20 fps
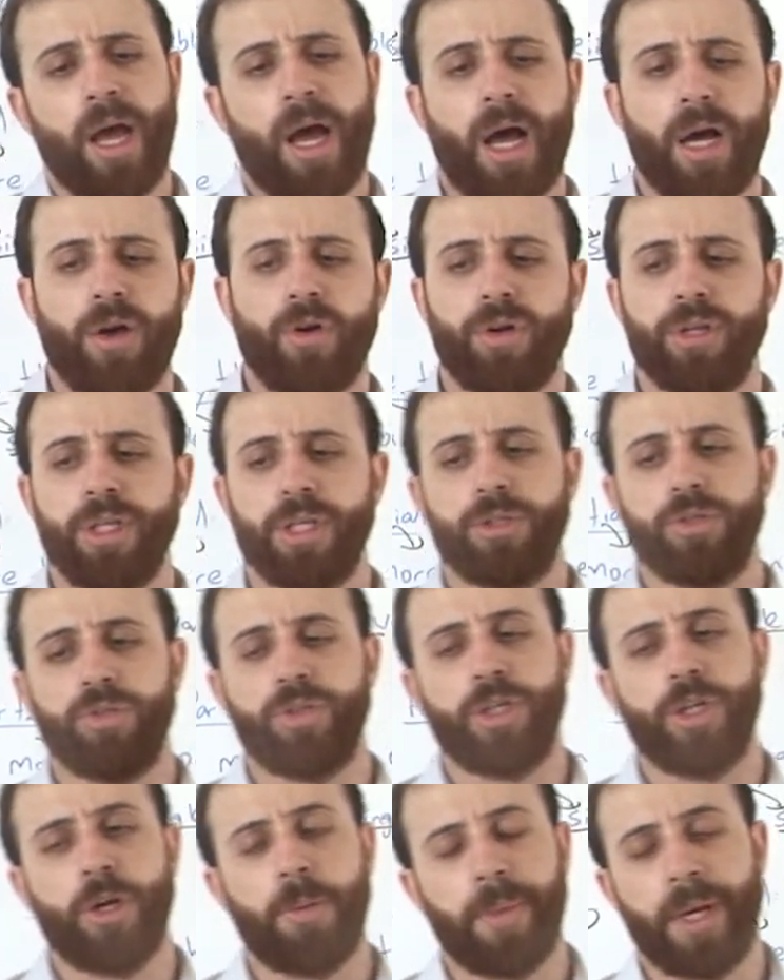According to
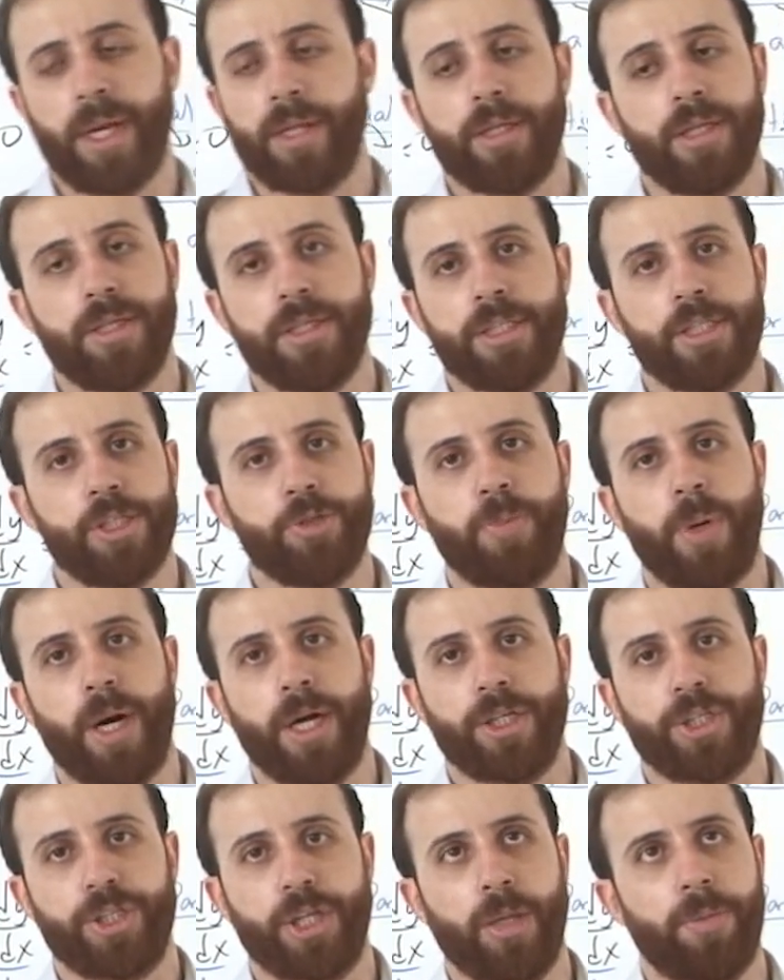denominator, this is
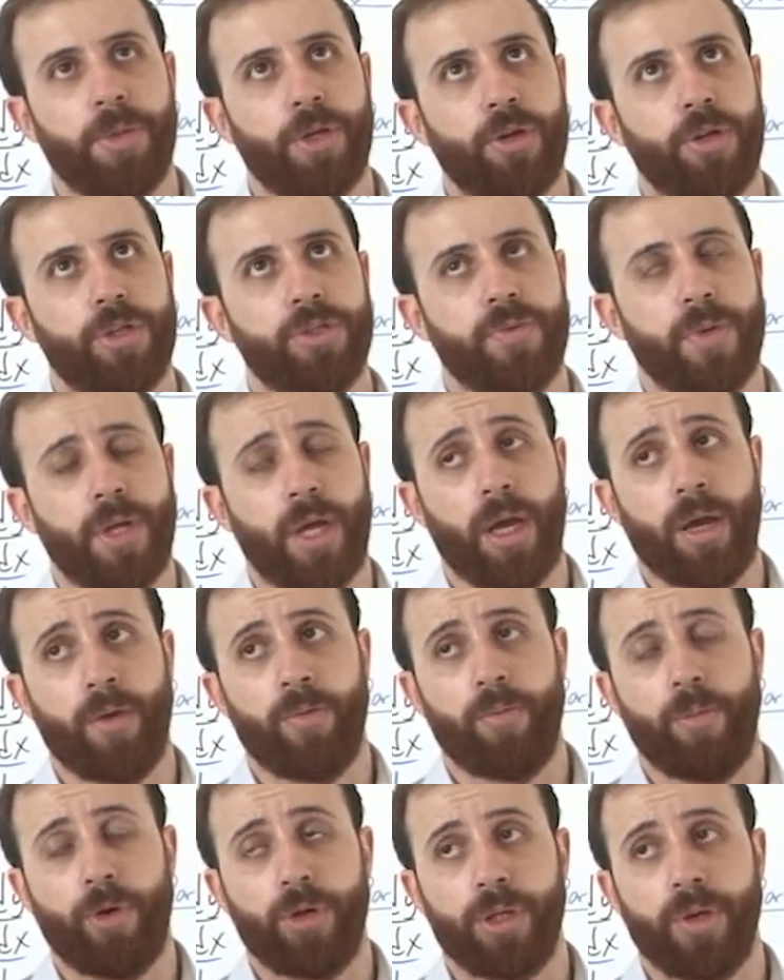partial because we
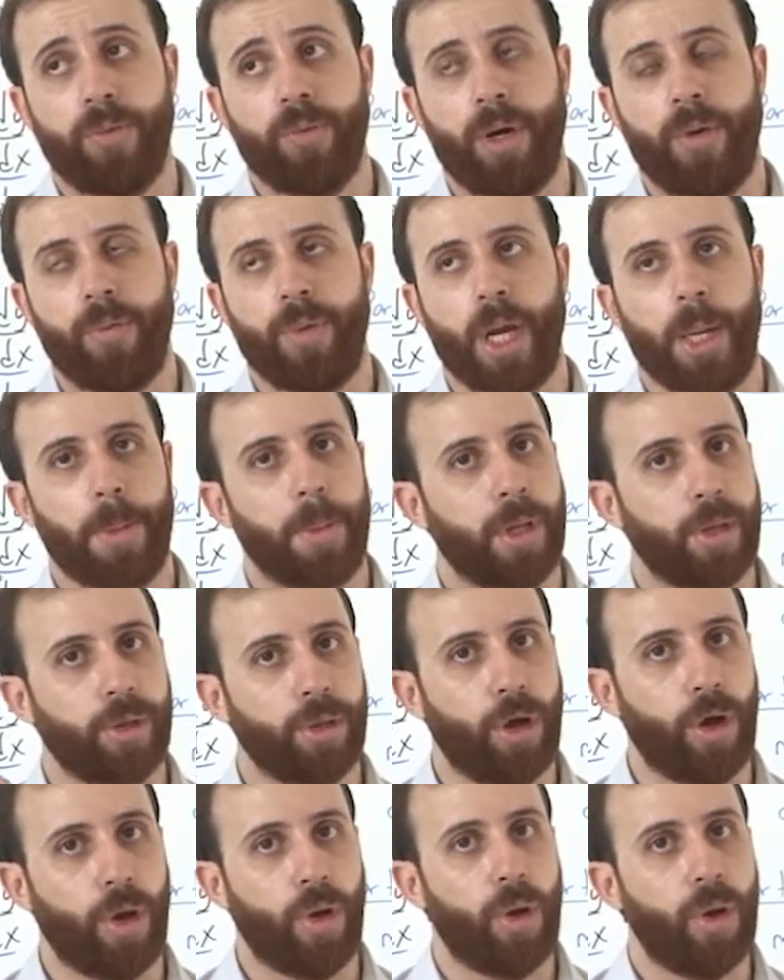have more than one variable.
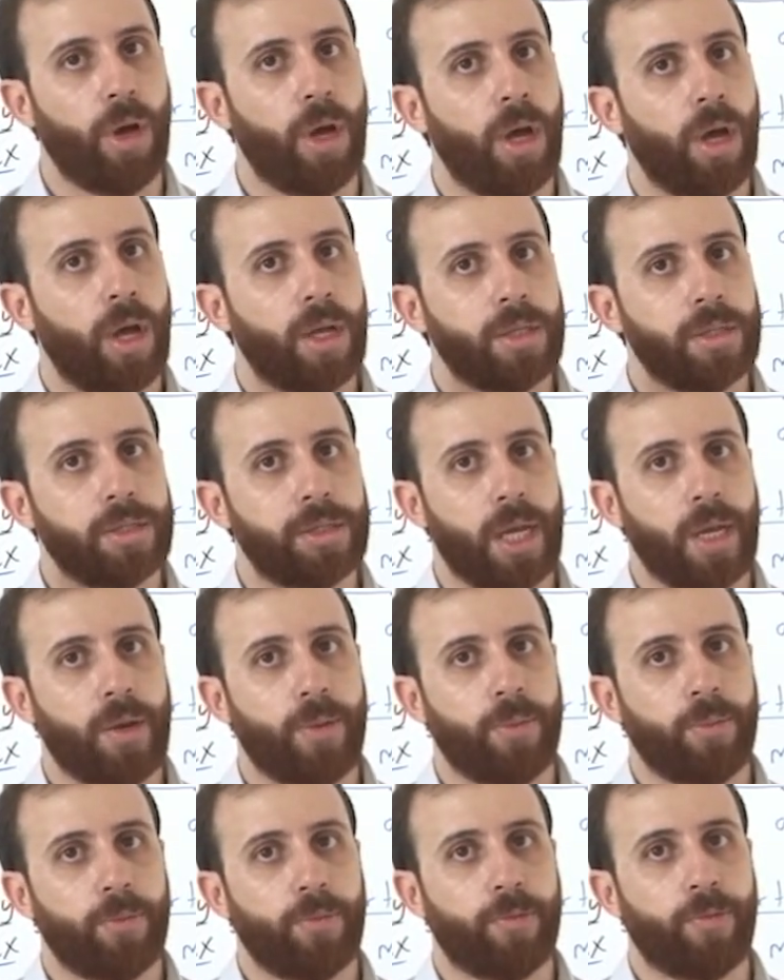No,
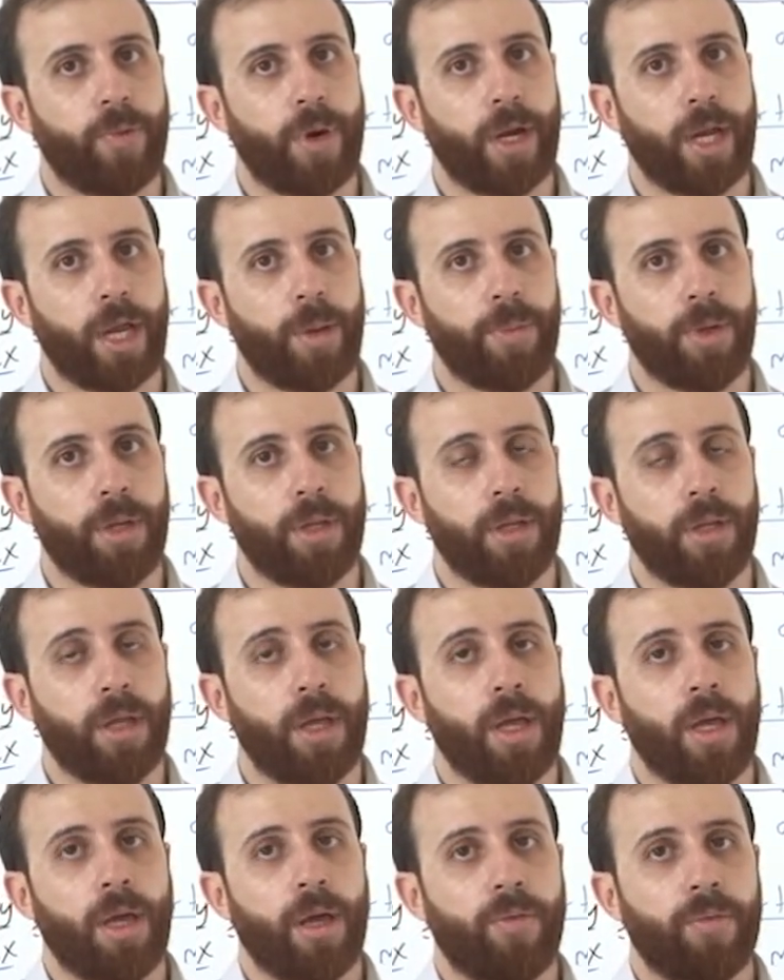same
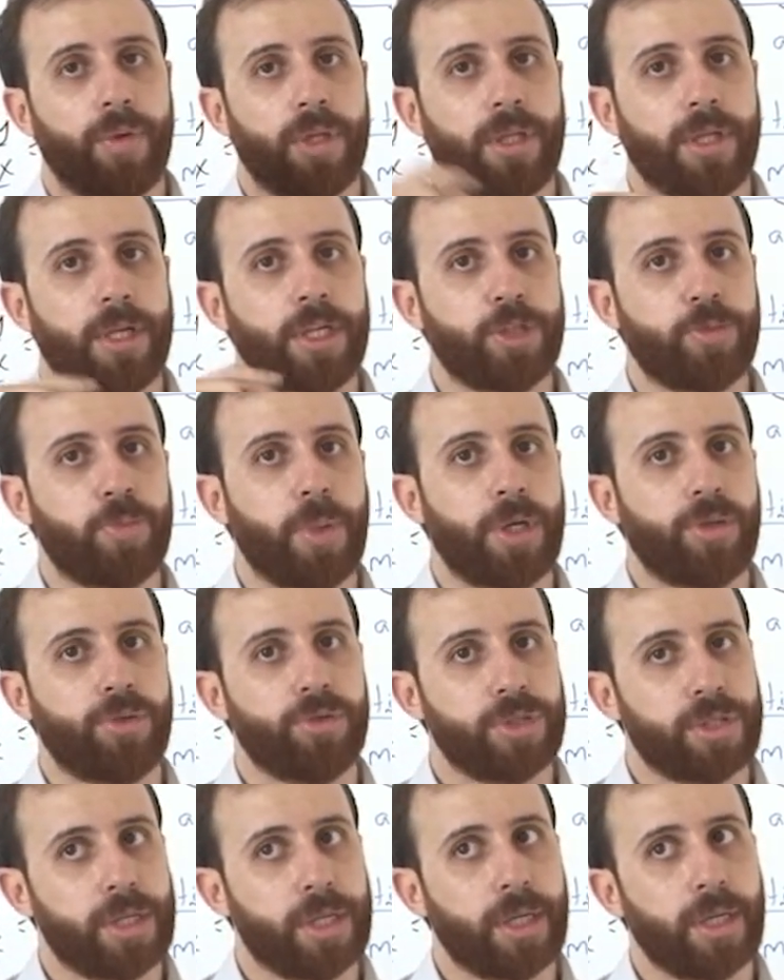variable with respect
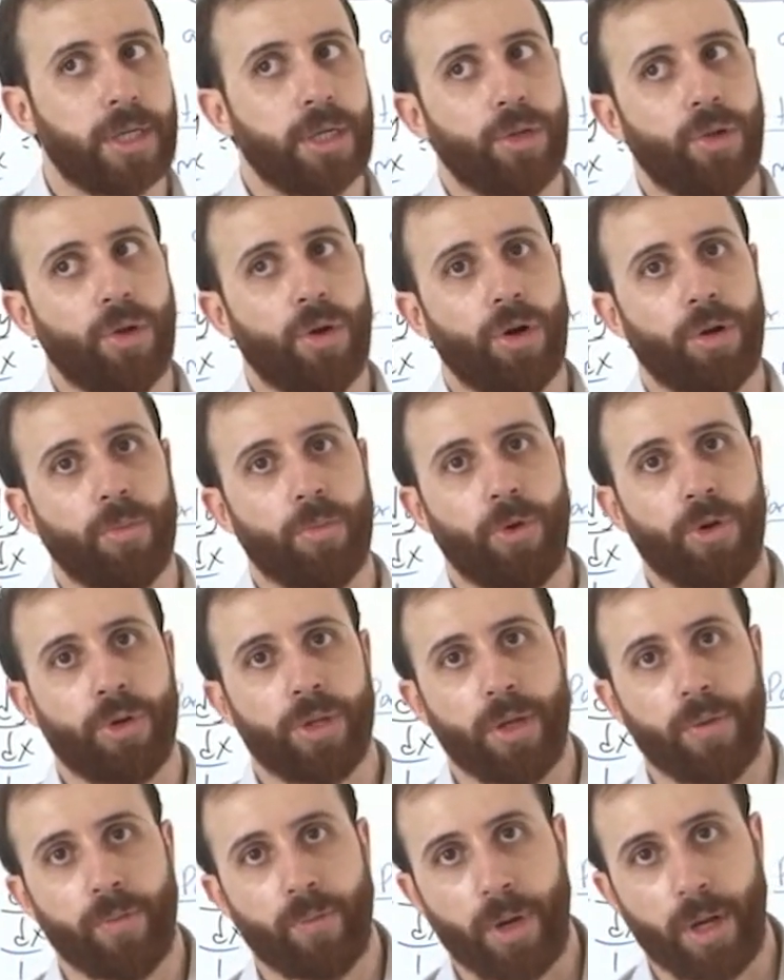to single or more
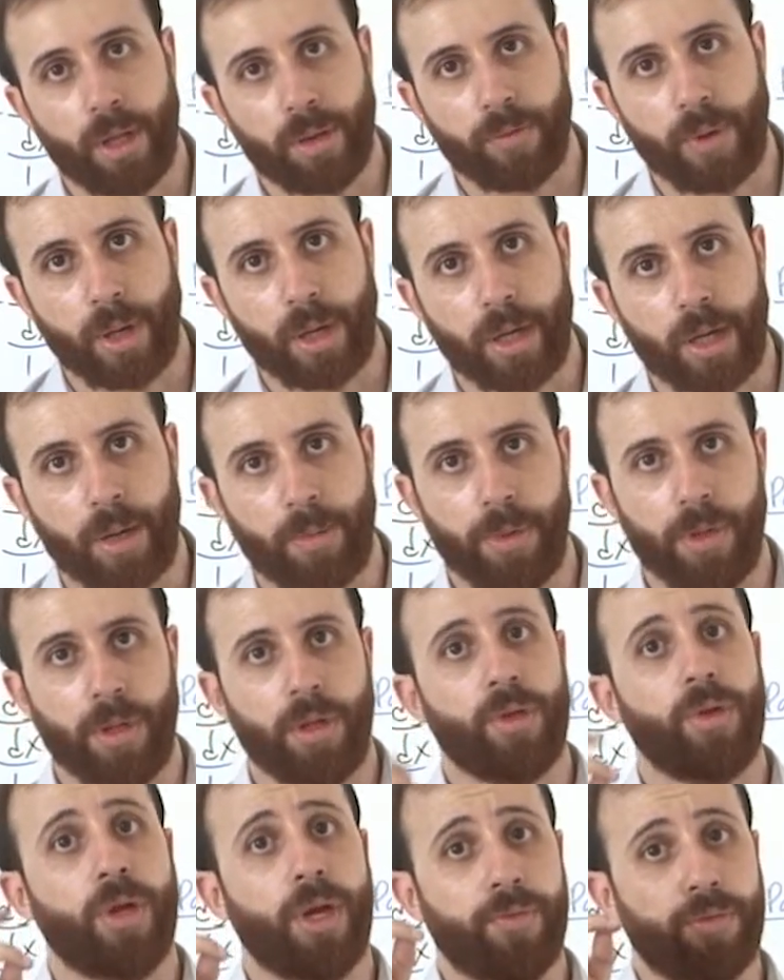than one
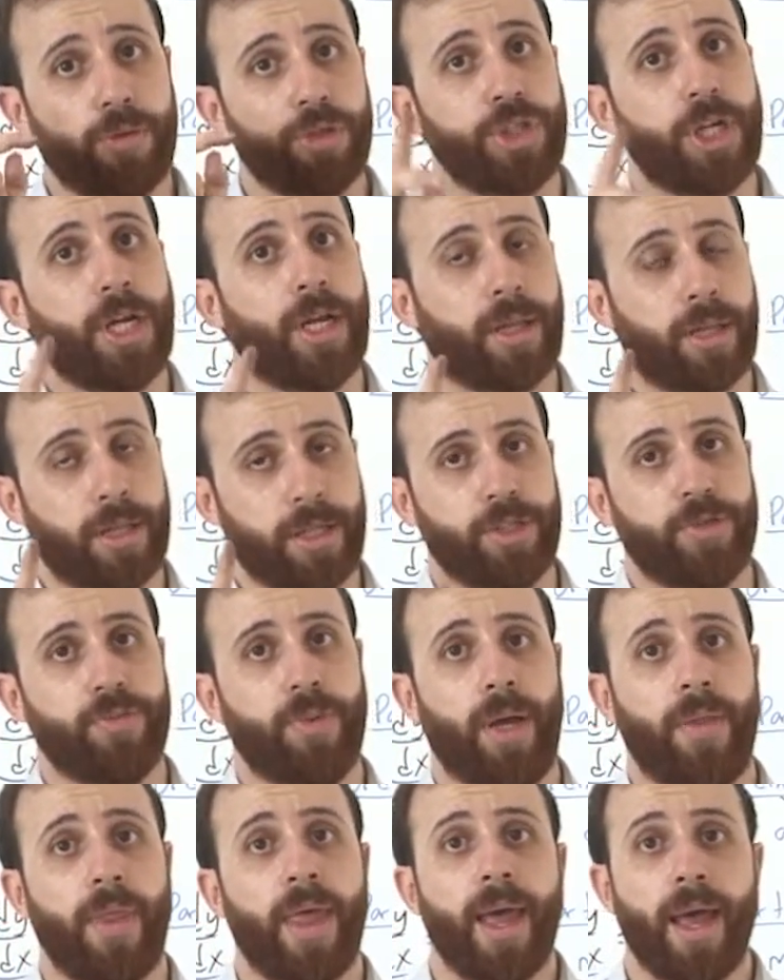variable. You have to check this
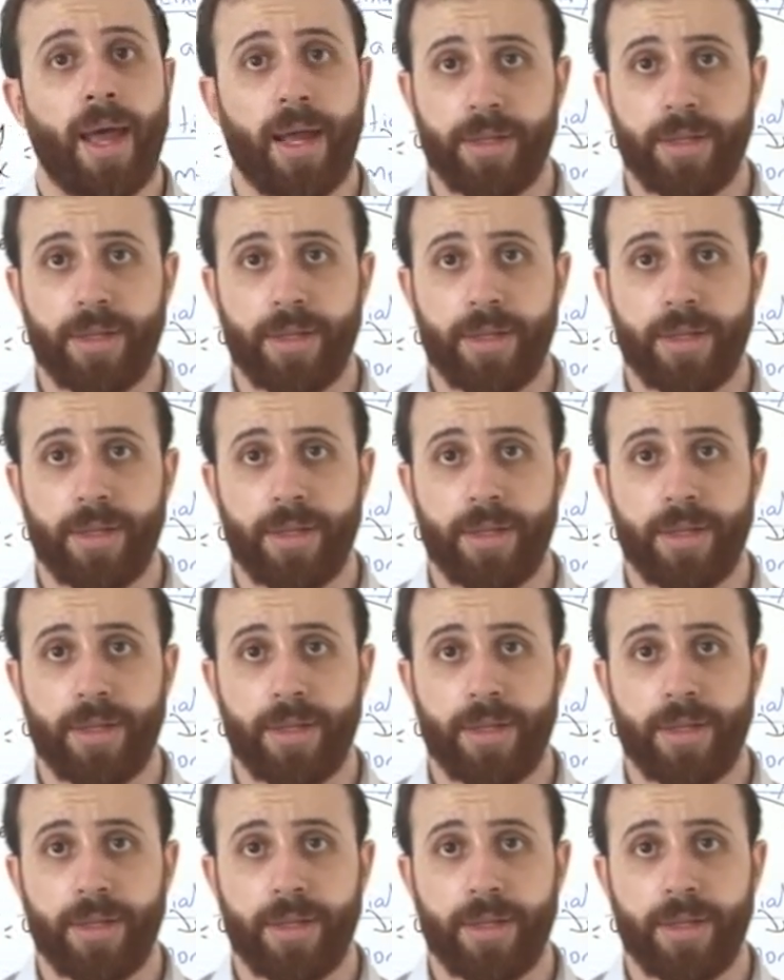one.